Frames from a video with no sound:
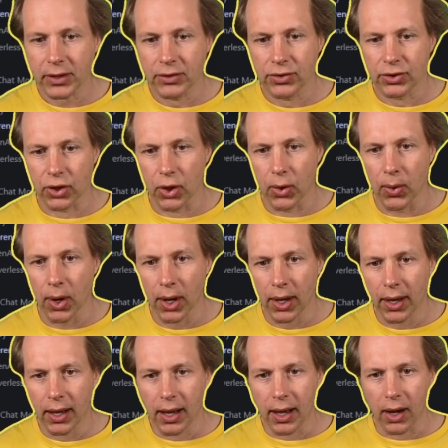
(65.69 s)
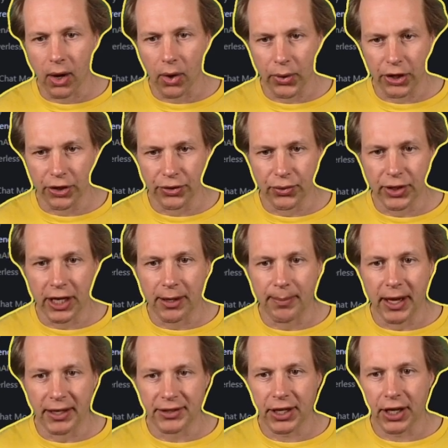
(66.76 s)
So we're going to do
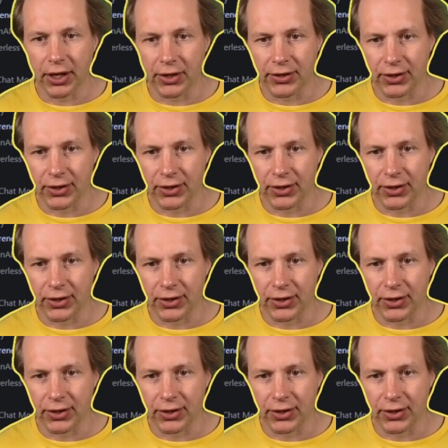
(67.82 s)
key-based here.